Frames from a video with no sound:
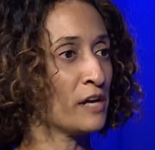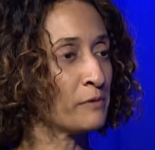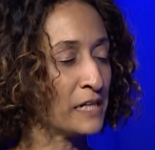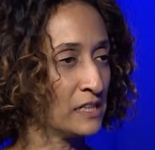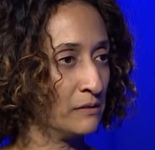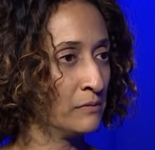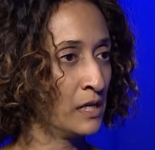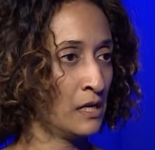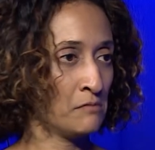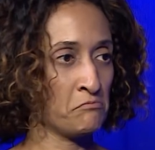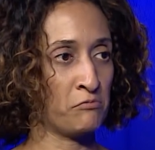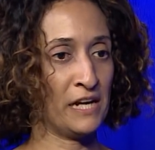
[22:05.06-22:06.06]
ring them.
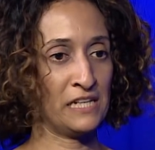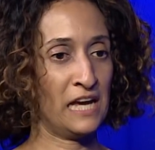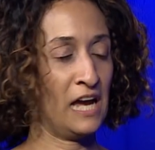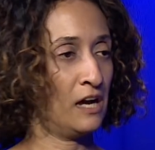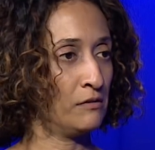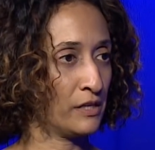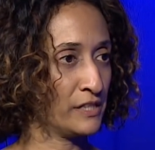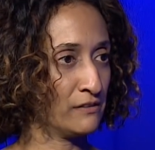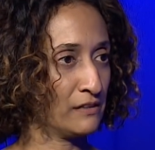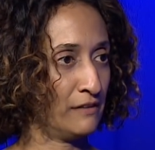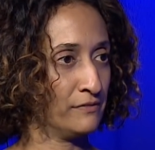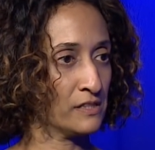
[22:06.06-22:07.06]
Yeah. Right now, our year
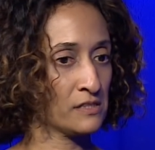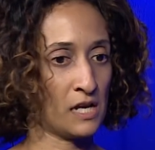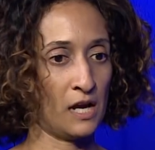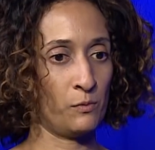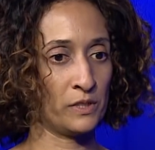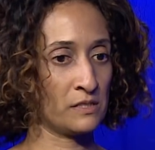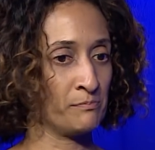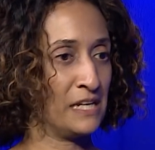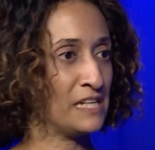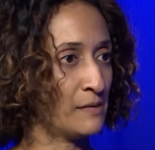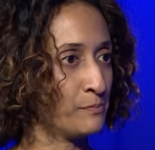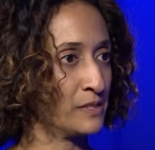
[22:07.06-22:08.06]
11s, I want to
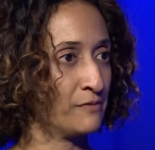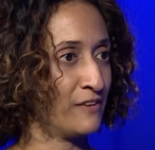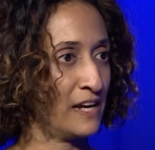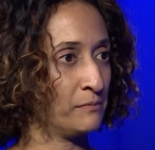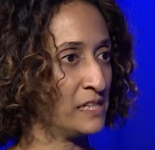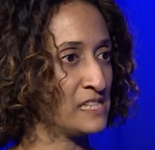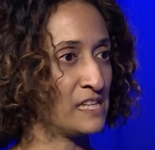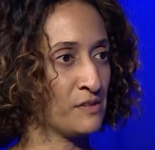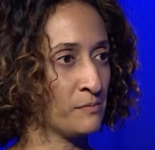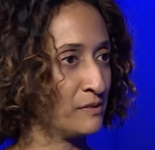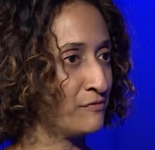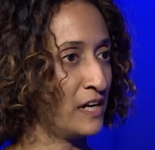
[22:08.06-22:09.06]
meet up with the families, give
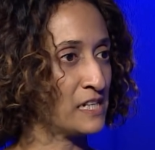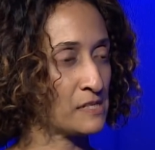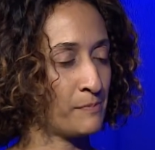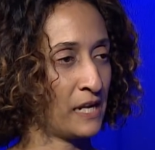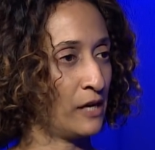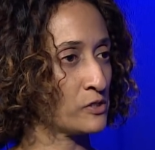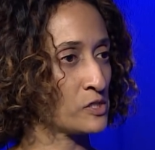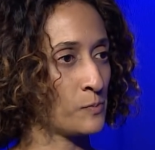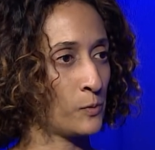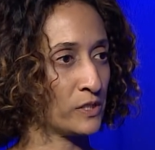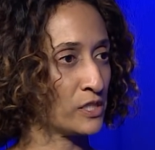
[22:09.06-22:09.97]
them advice about how to support their